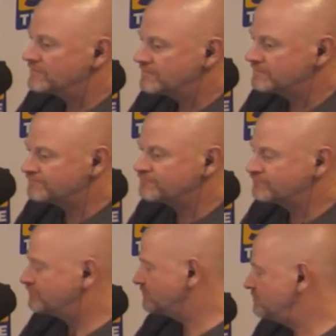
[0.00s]

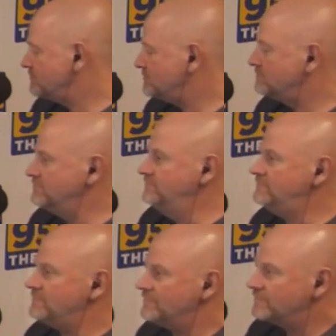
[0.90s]

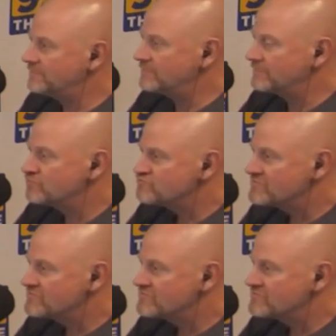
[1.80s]
(not speaking)